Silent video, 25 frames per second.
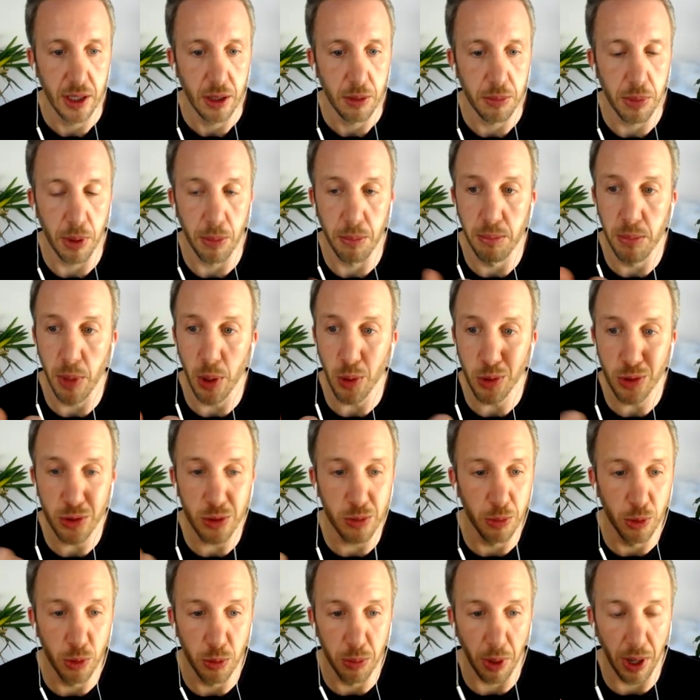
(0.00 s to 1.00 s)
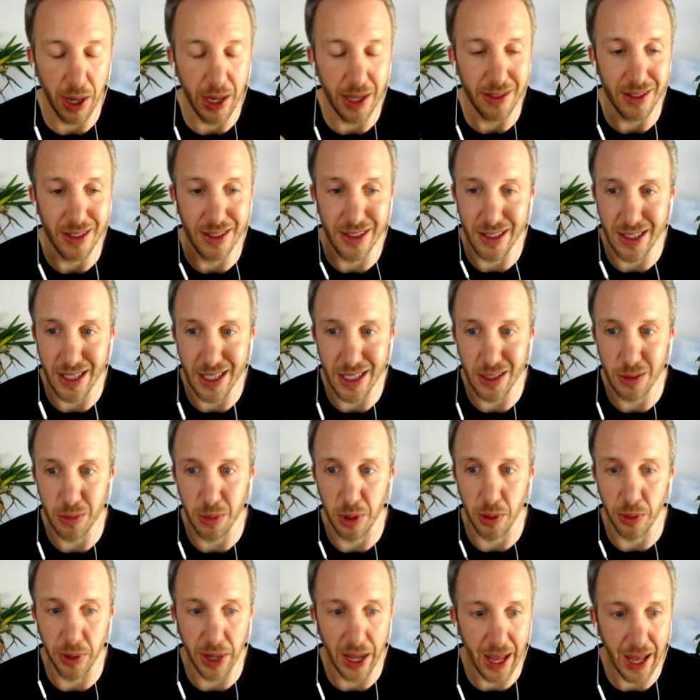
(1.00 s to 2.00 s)
But most small brands in today's
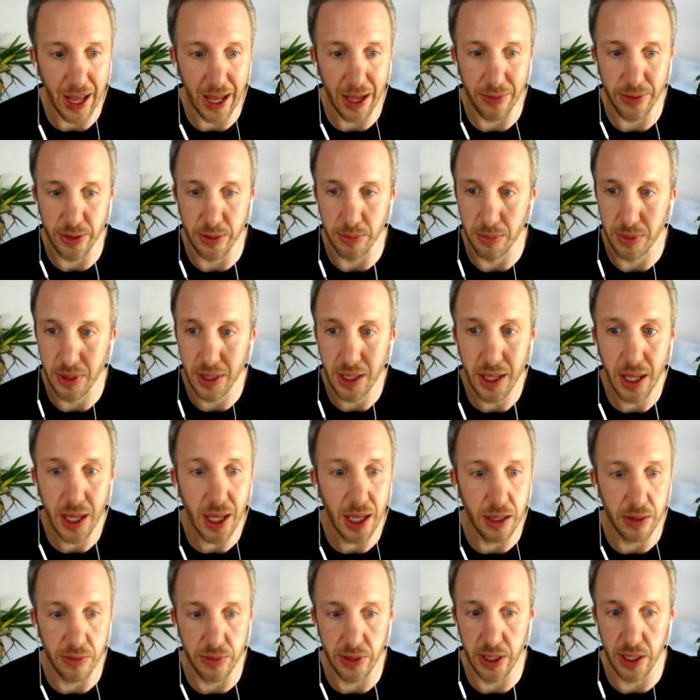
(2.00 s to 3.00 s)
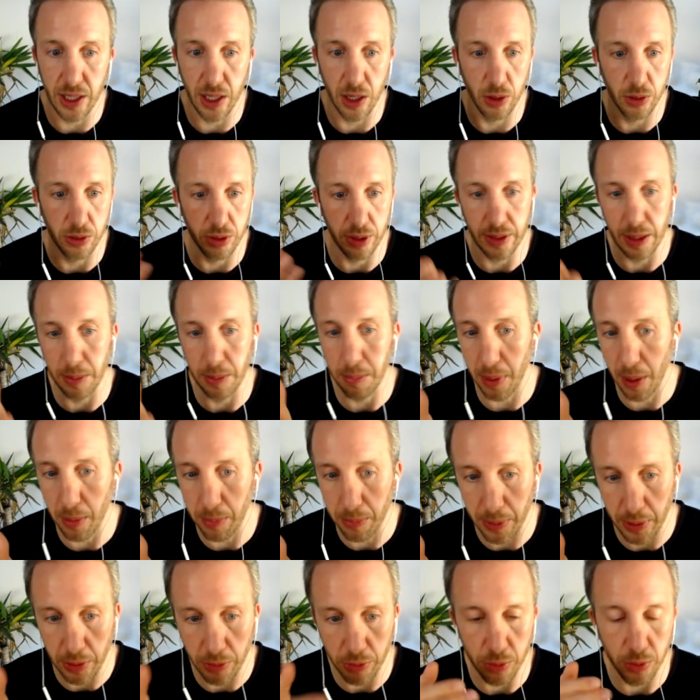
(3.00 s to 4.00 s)
world have some killer videos that they're
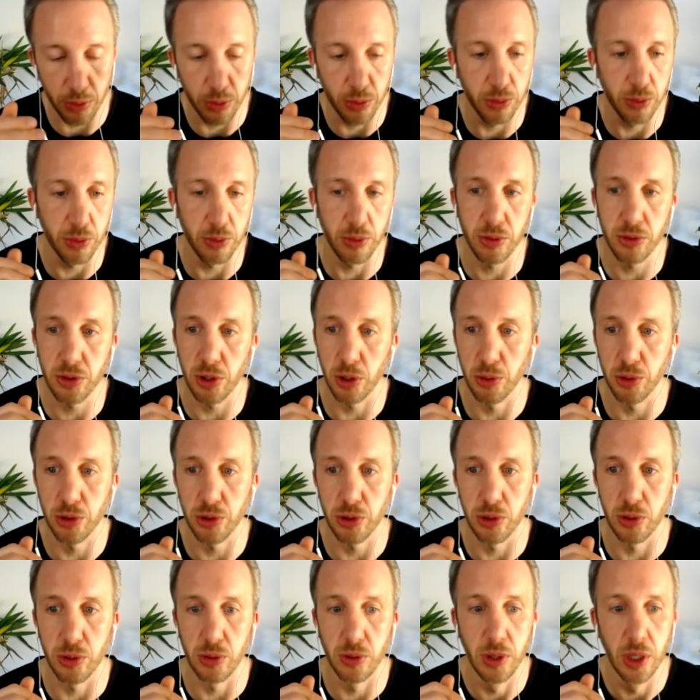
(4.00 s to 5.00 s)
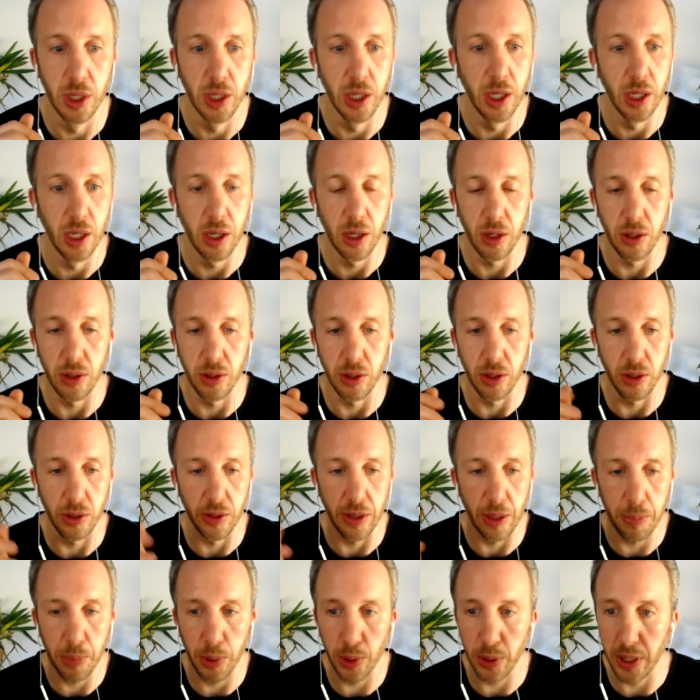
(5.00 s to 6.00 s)
pumping through social, or, or
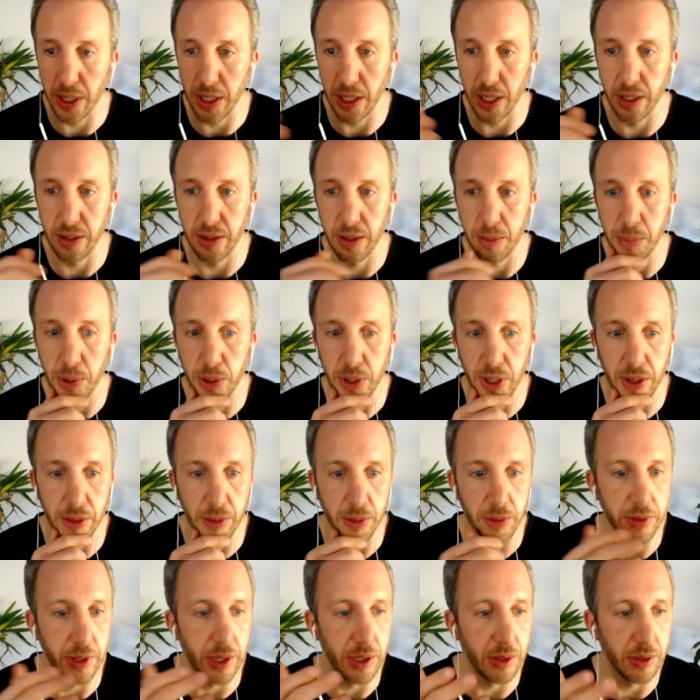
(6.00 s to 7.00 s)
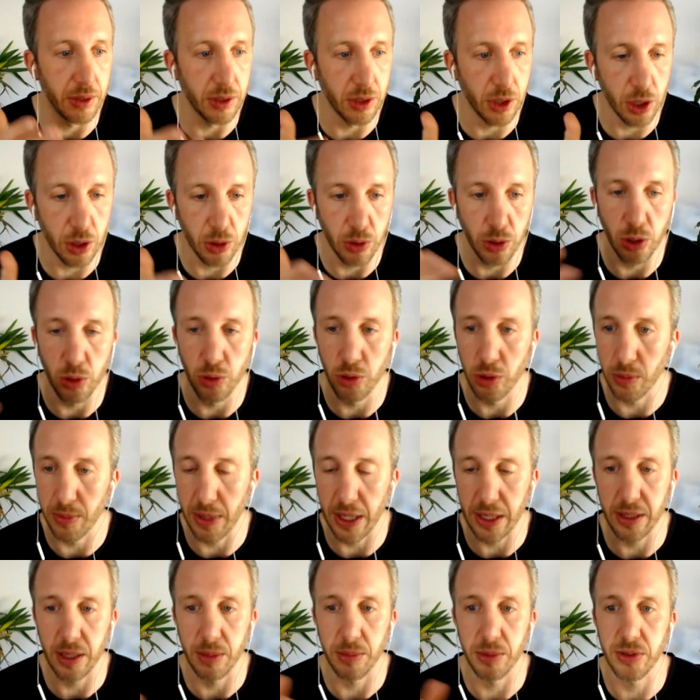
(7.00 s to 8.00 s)
they're putting in they're putting other their, you know YouTube
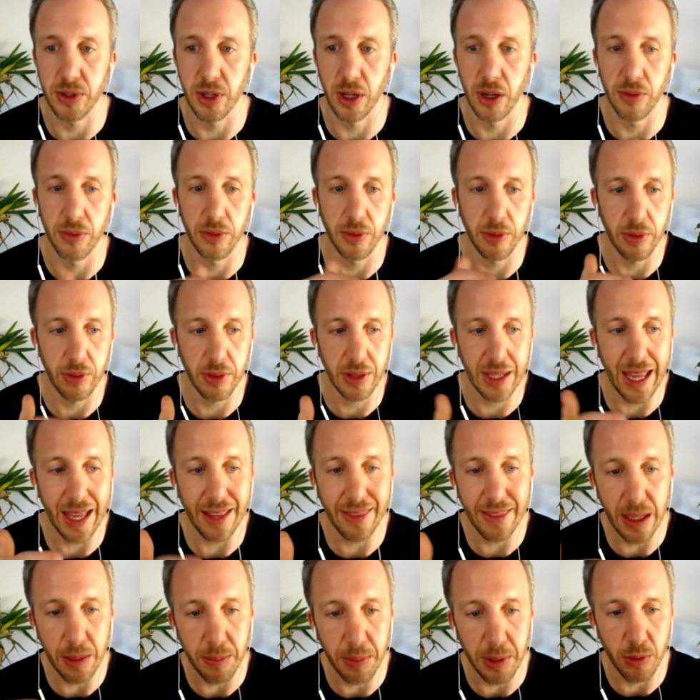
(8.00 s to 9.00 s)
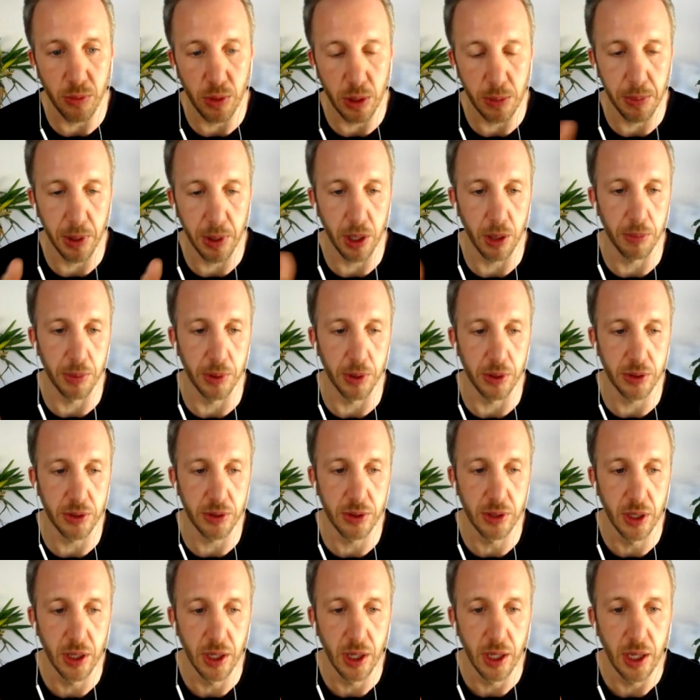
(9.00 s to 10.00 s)
that type of stuff. Can they be
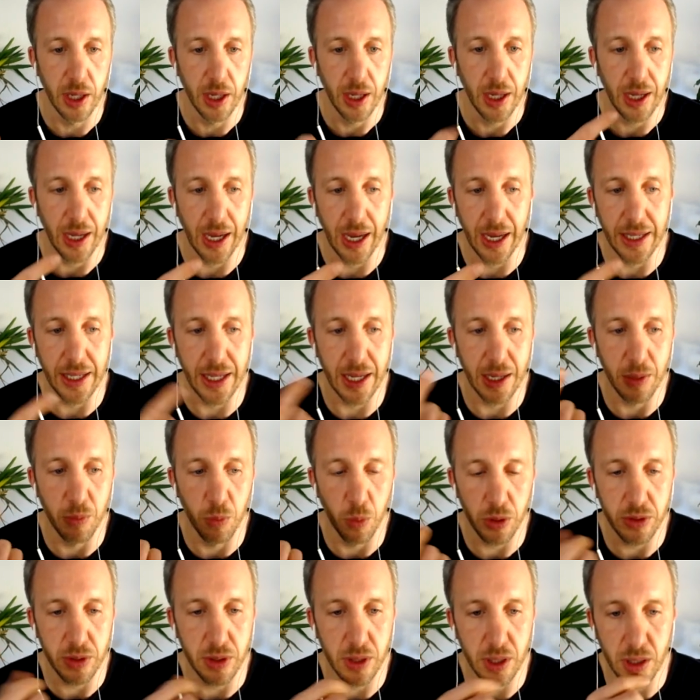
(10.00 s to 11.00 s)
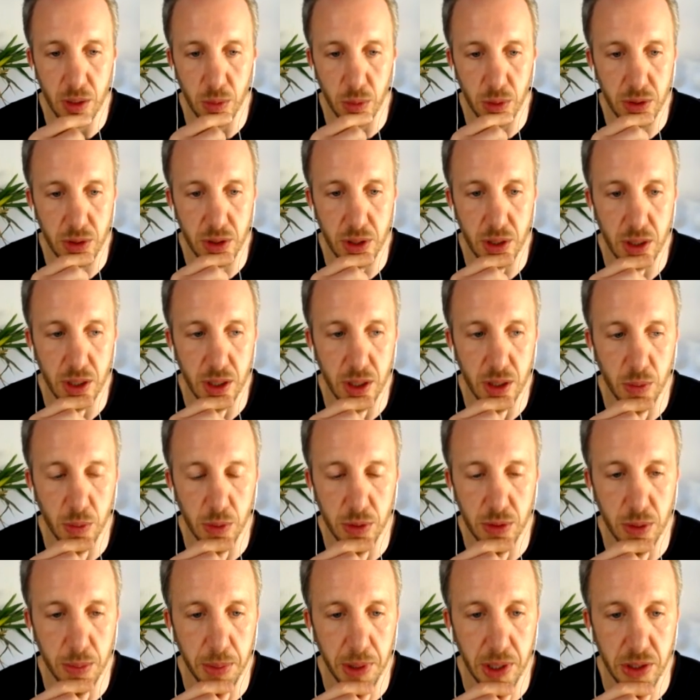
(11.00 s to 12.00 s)
repurposed? And then what's the what's the
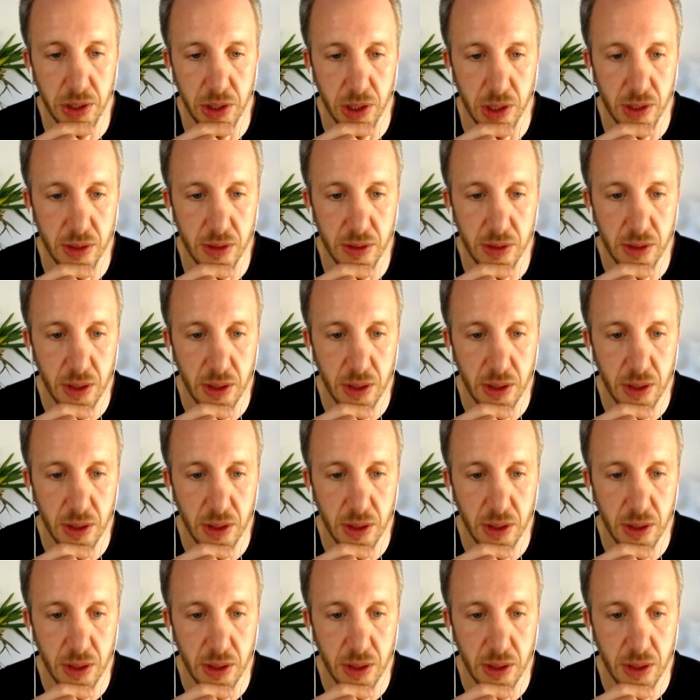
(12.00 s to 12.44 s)
what's the budget?